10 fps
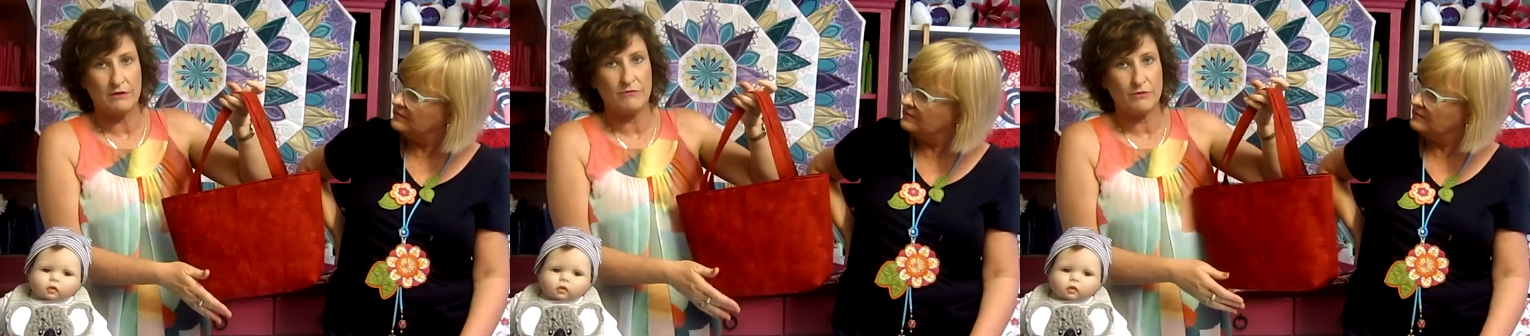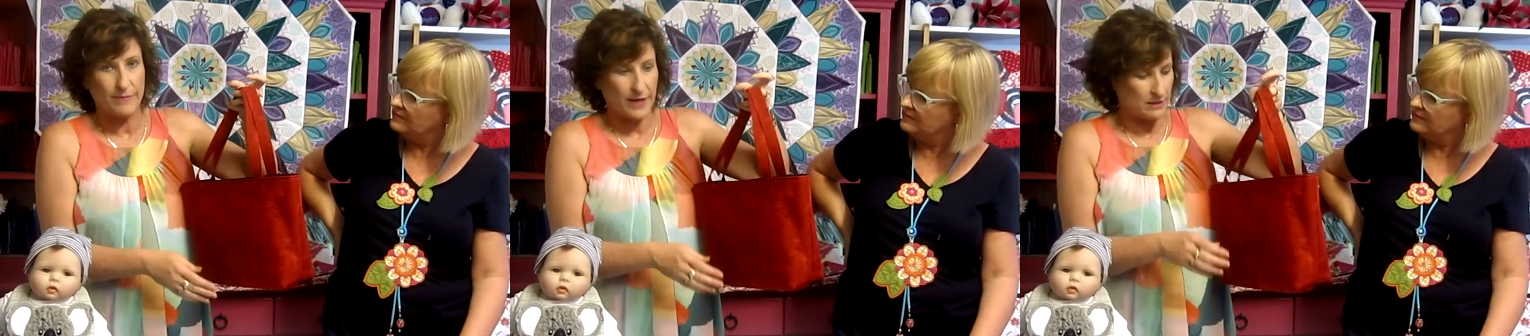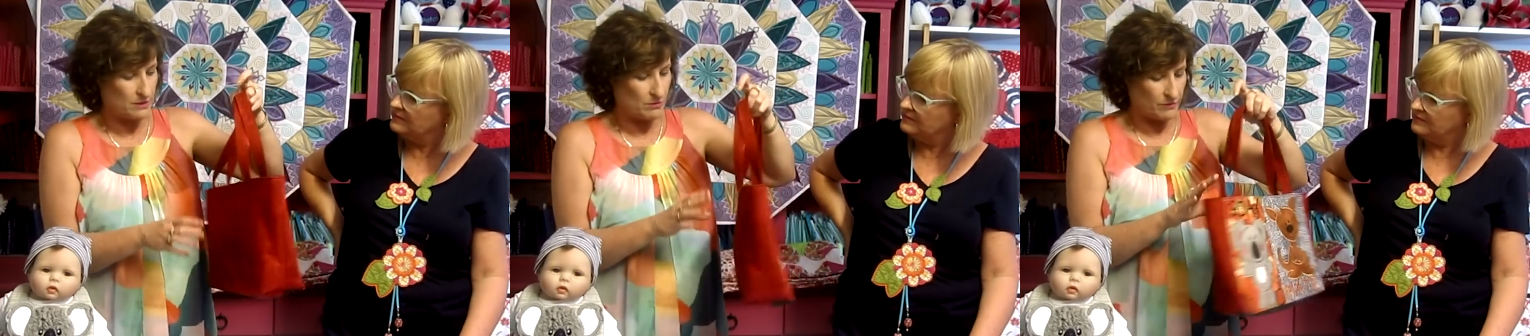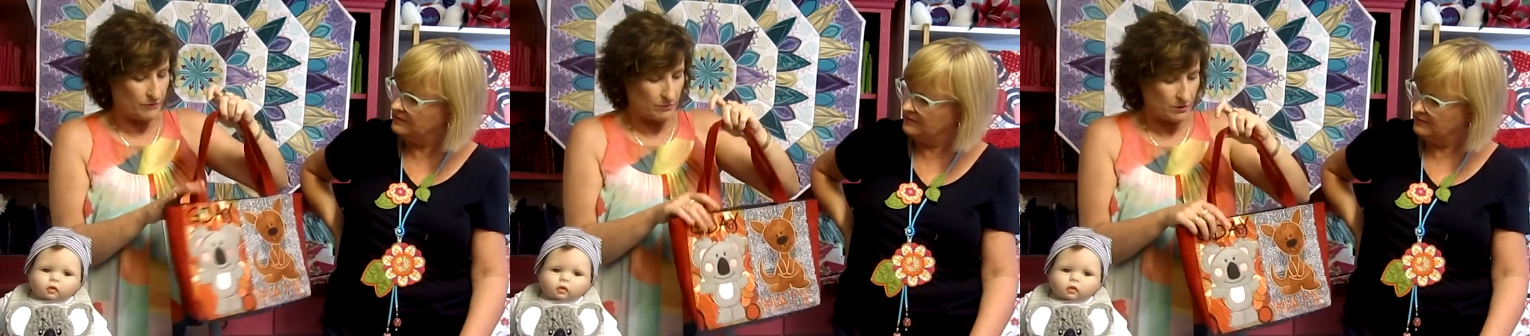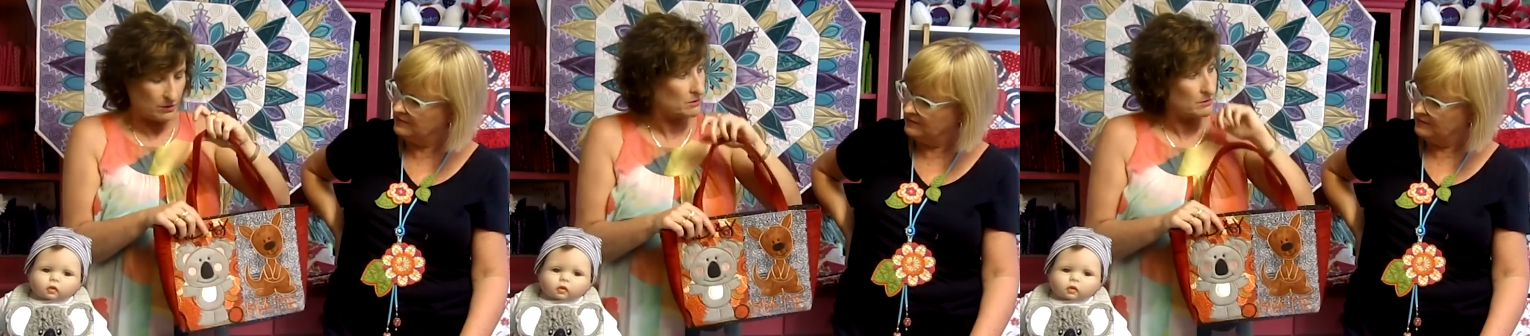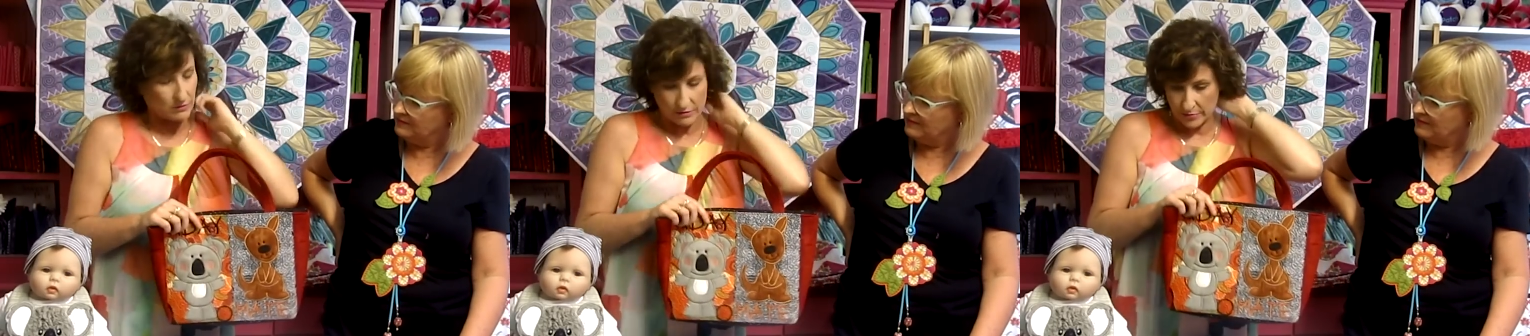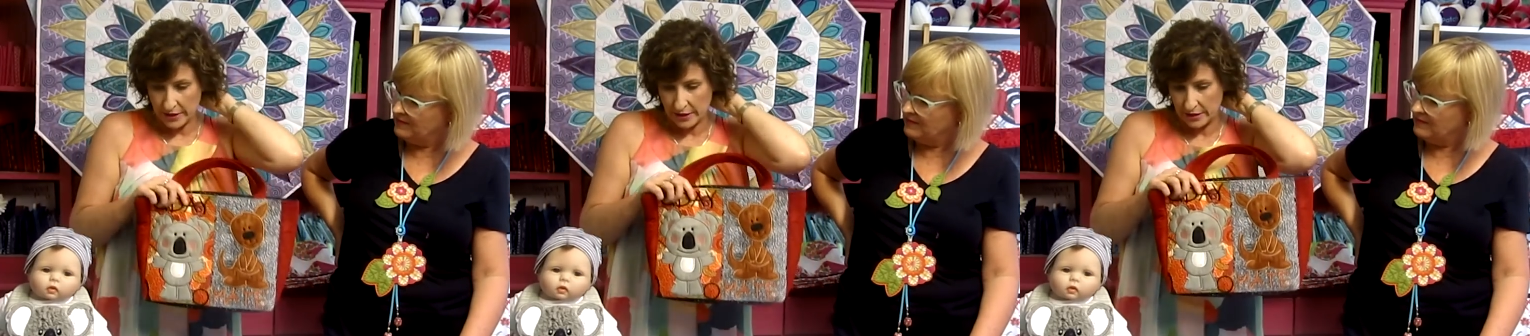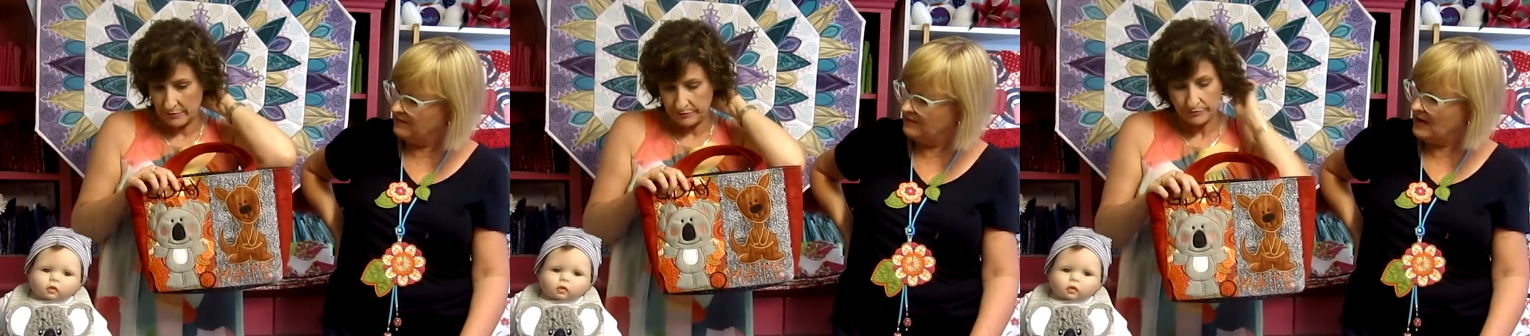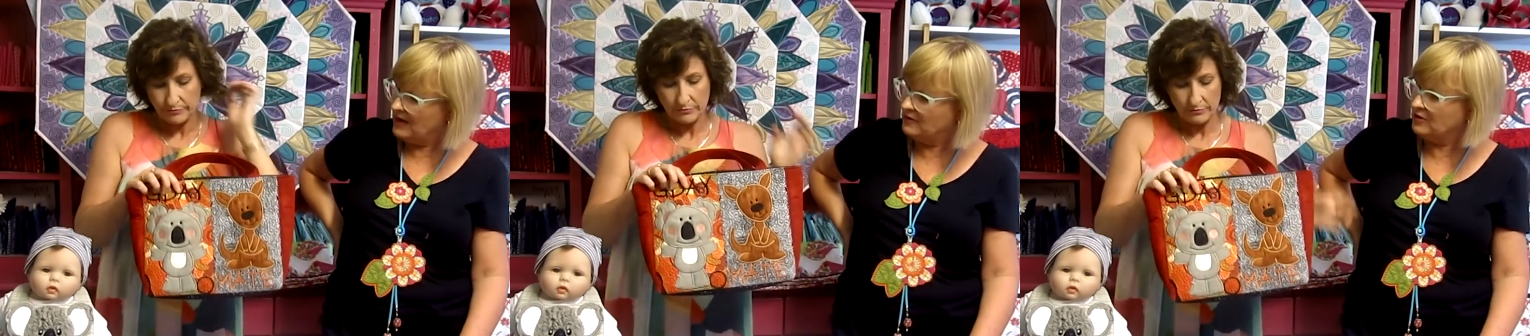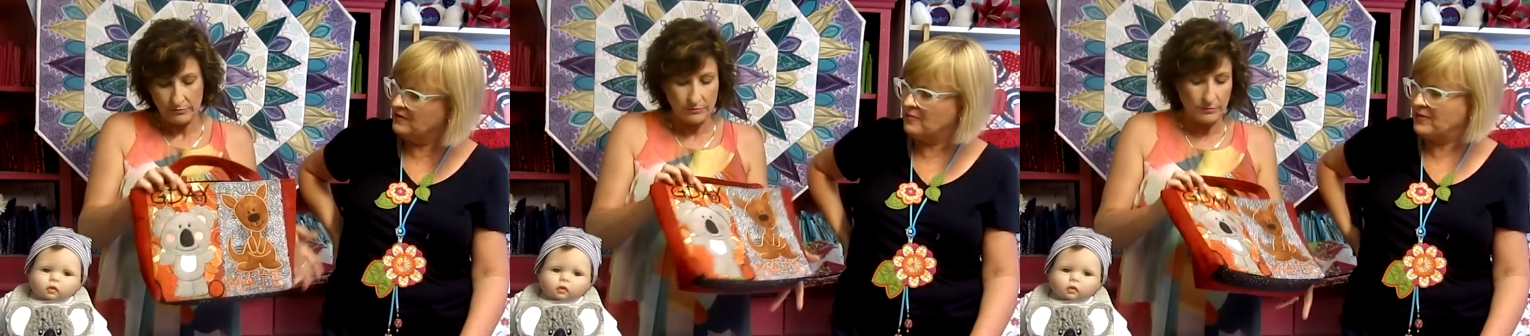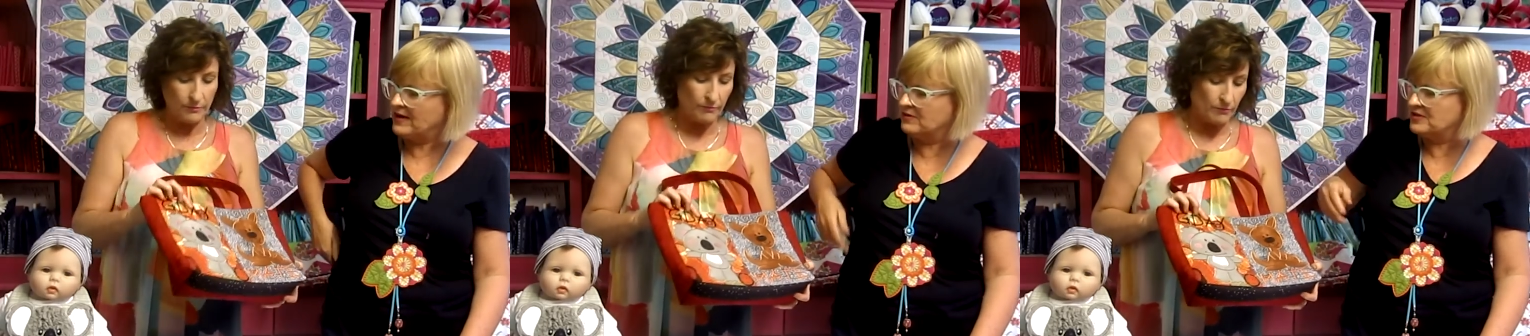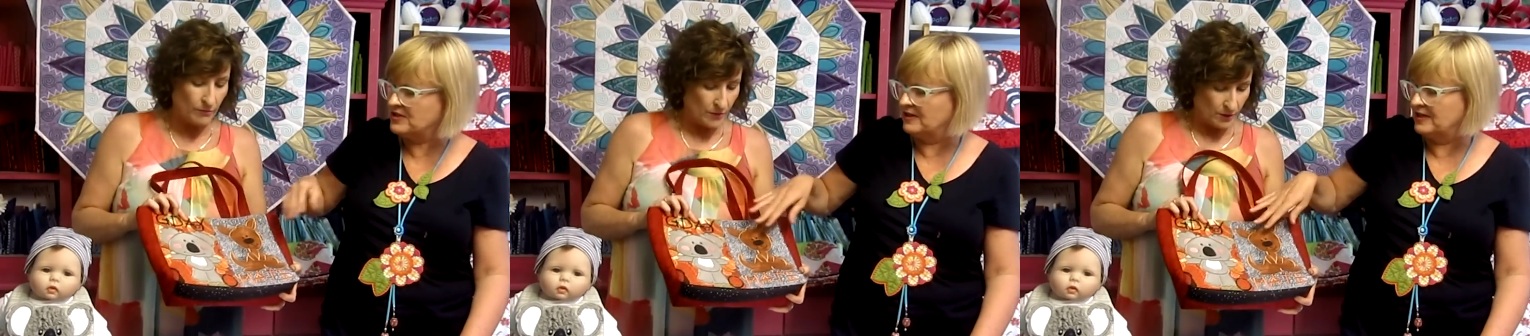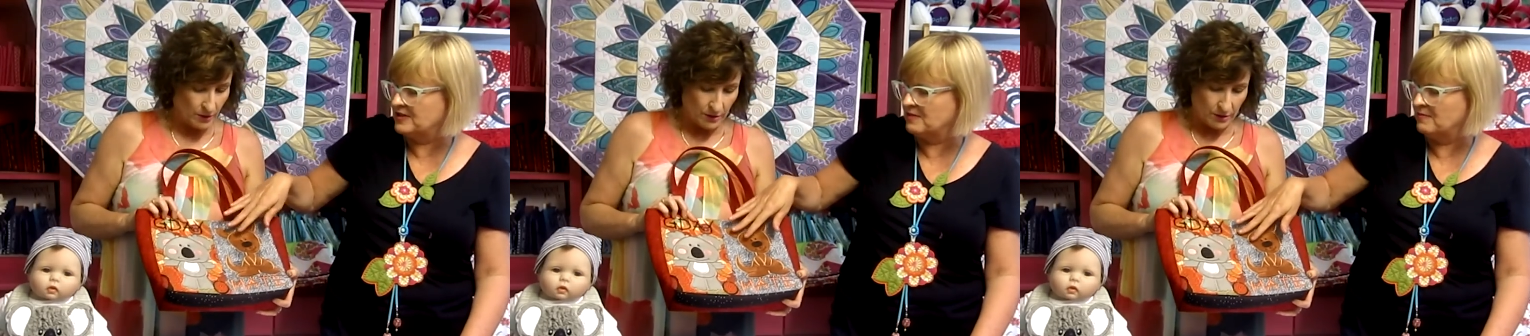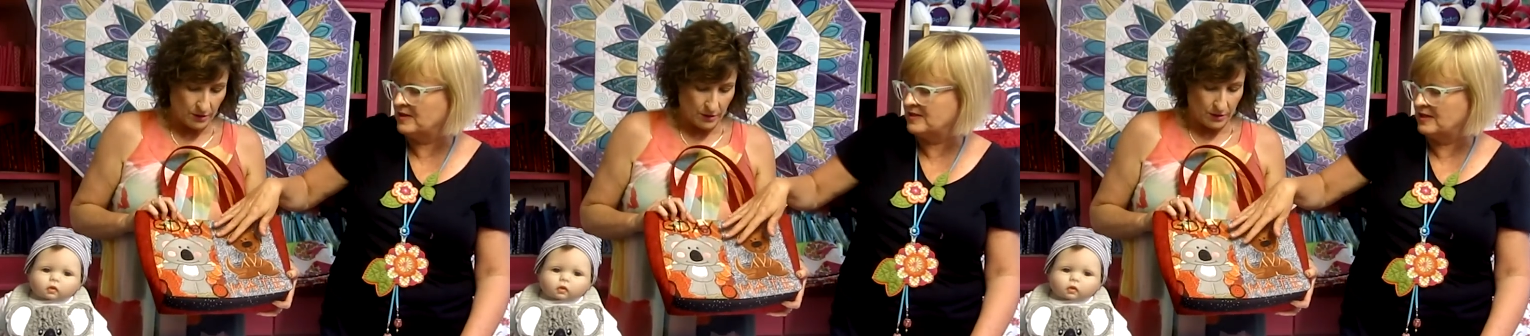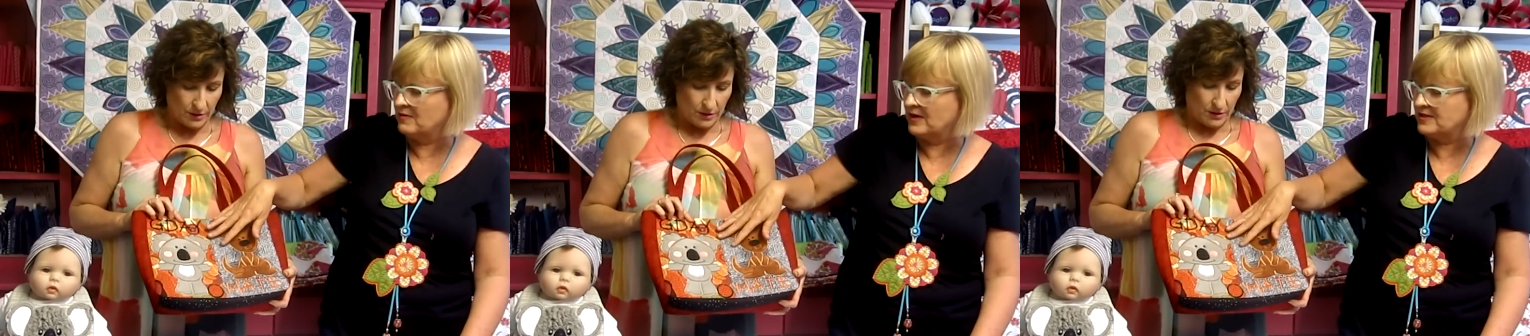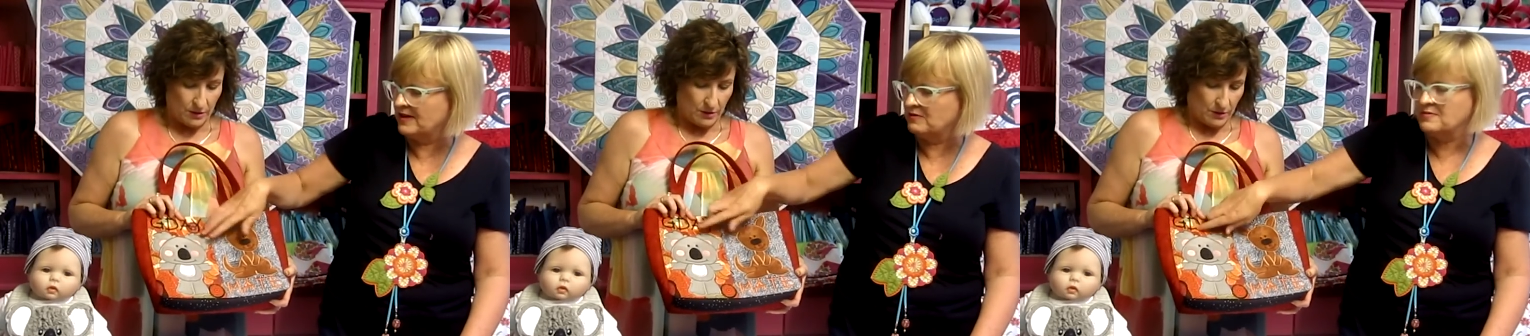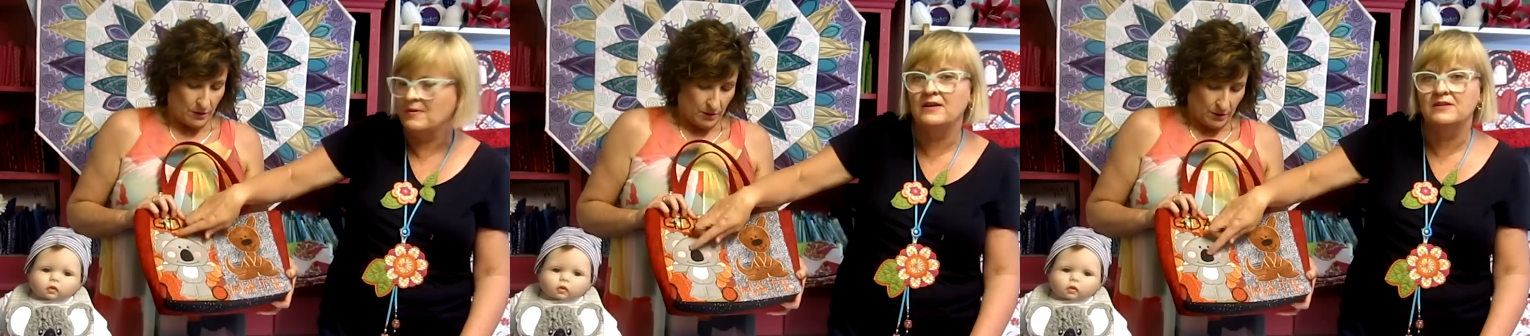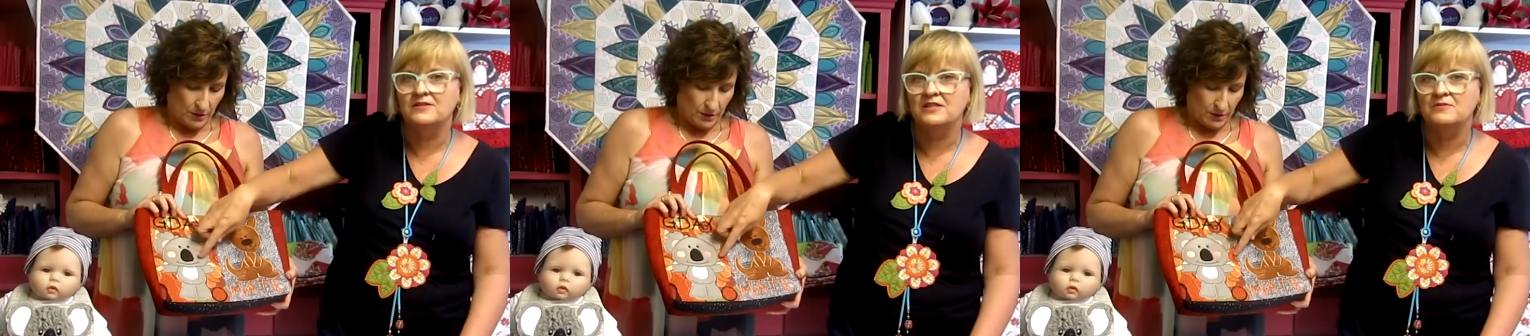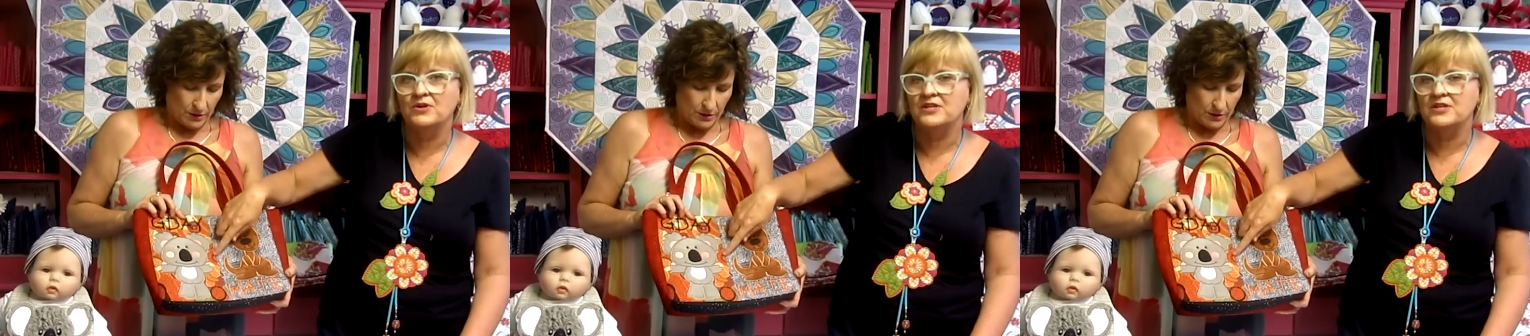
Speaker 1: for the back as well if you want it completely.
Speaker 2: And a lot of our panels you can intermix anyway, so that was made in a six by